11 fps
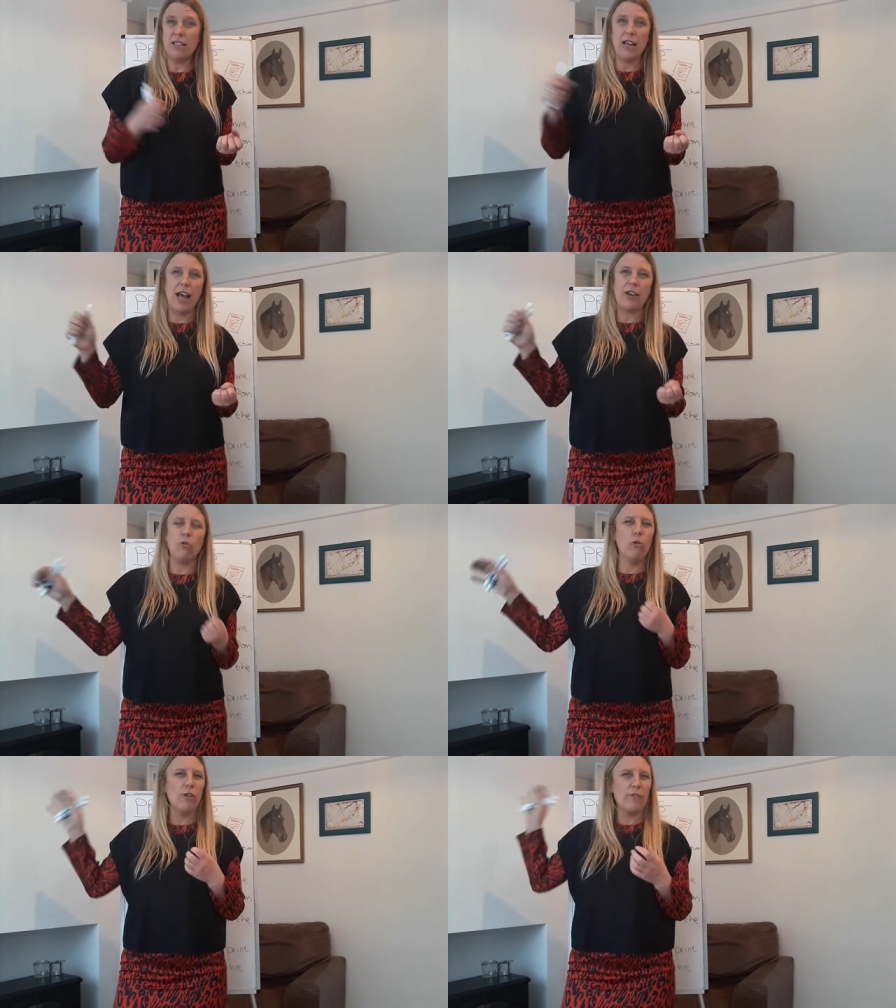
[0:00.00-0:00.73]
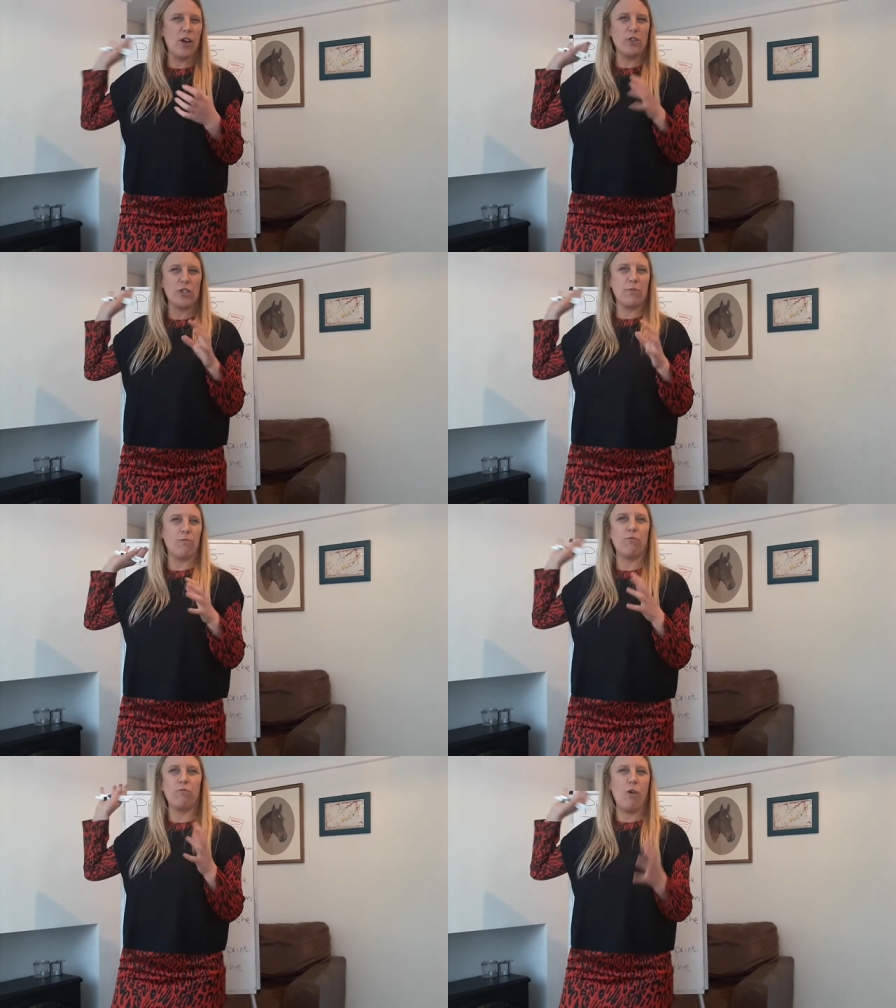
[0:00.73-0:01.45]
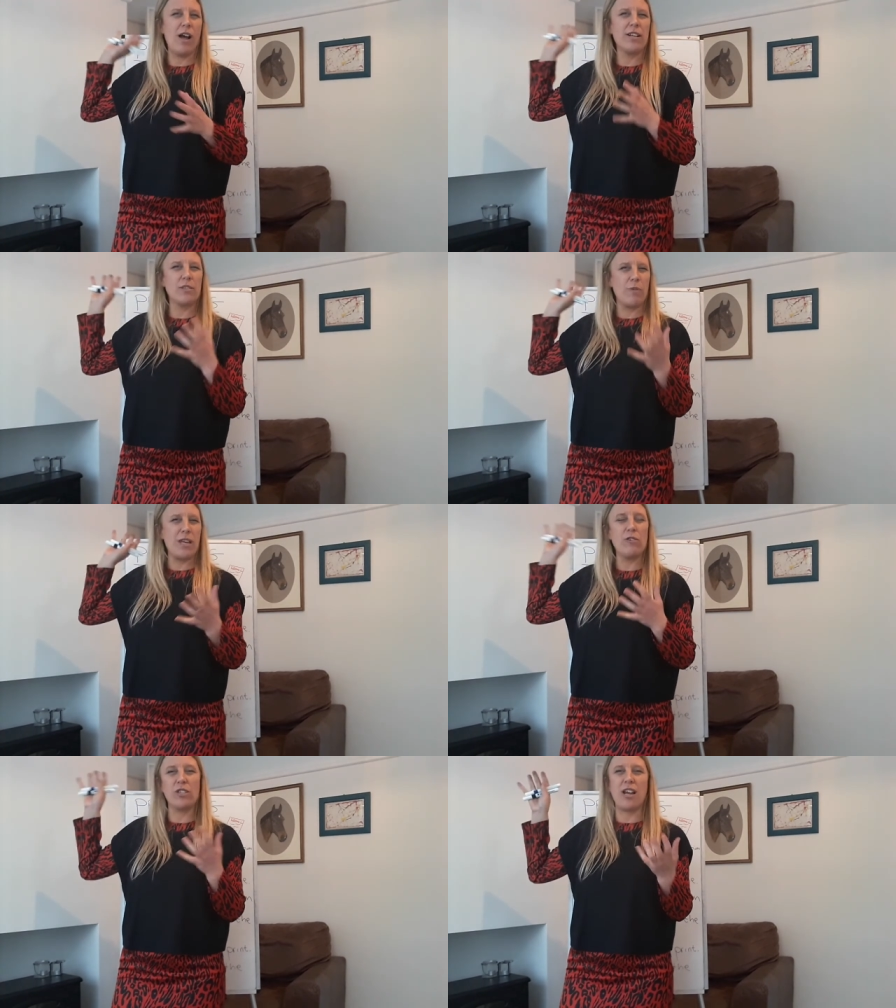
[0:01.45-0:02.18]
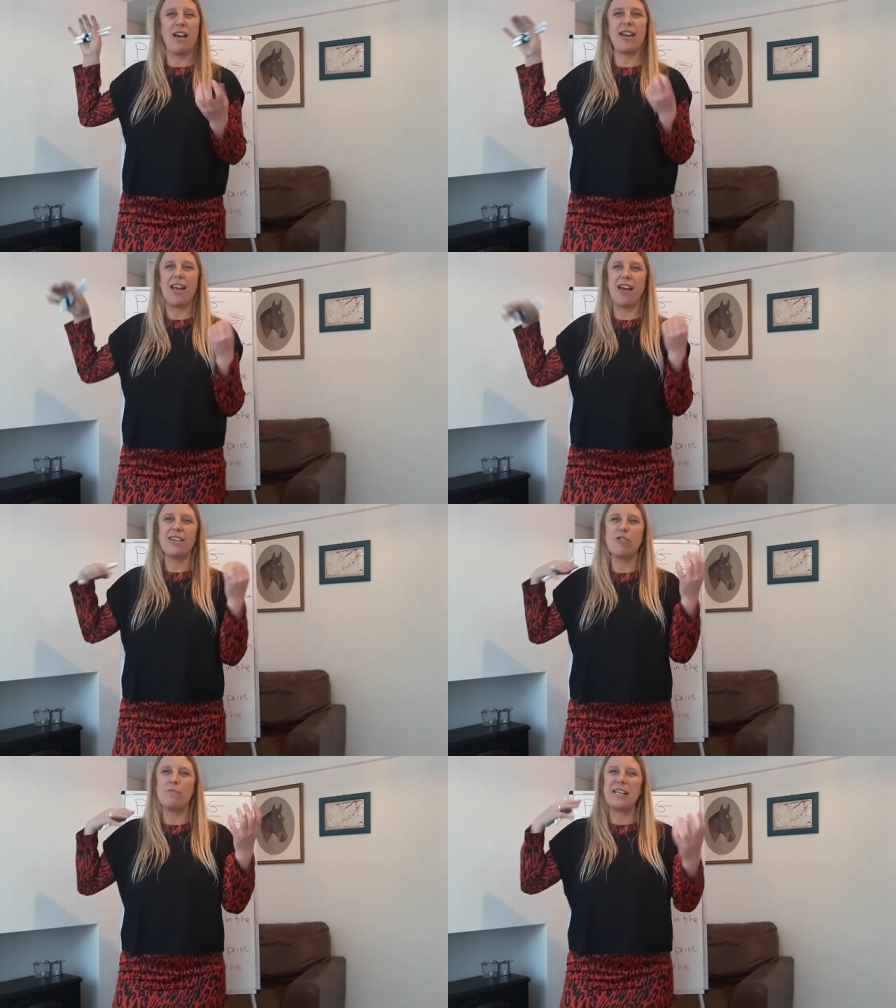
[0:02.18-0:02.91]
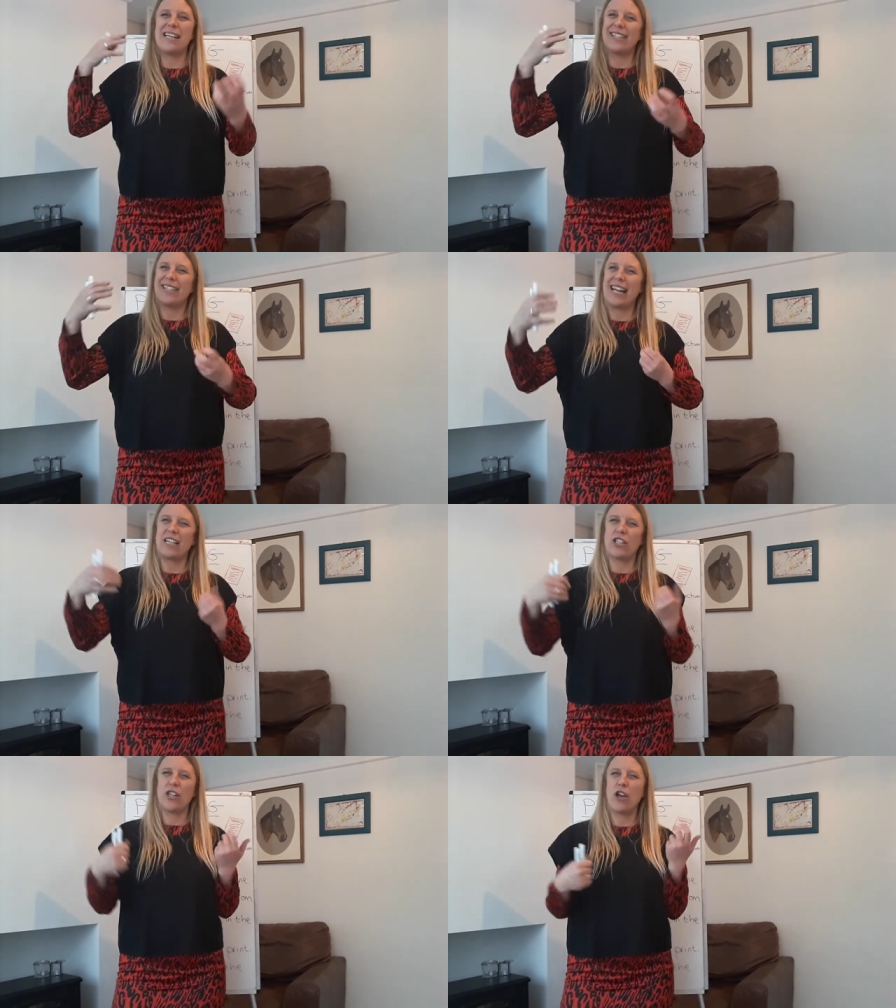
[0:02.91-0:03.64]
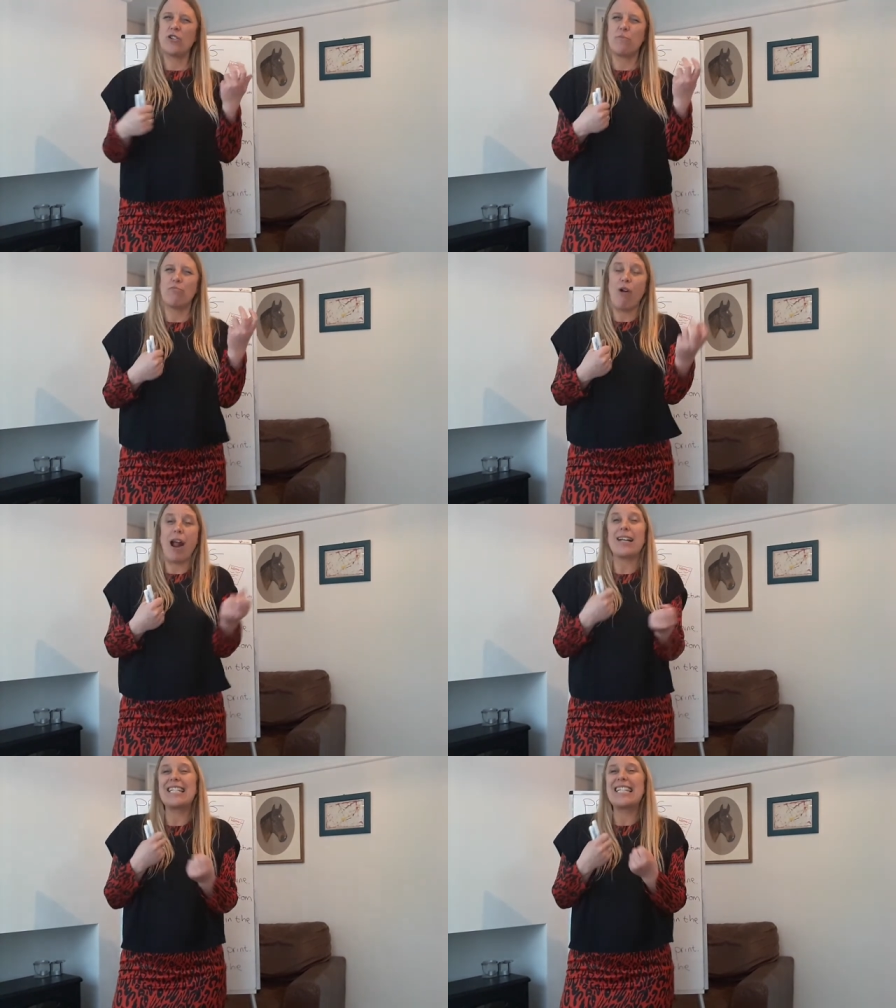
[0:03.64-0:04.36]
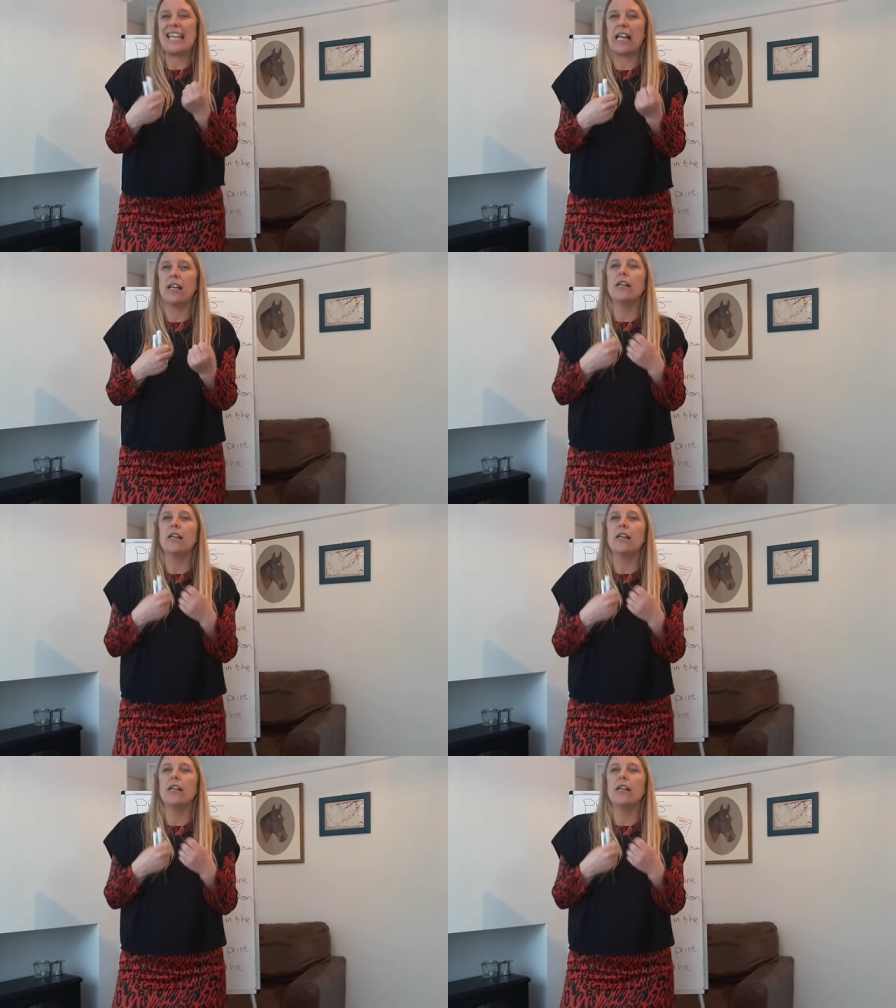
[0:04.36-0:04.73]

and all of those words we used earlier, you'll be listening to those and practicing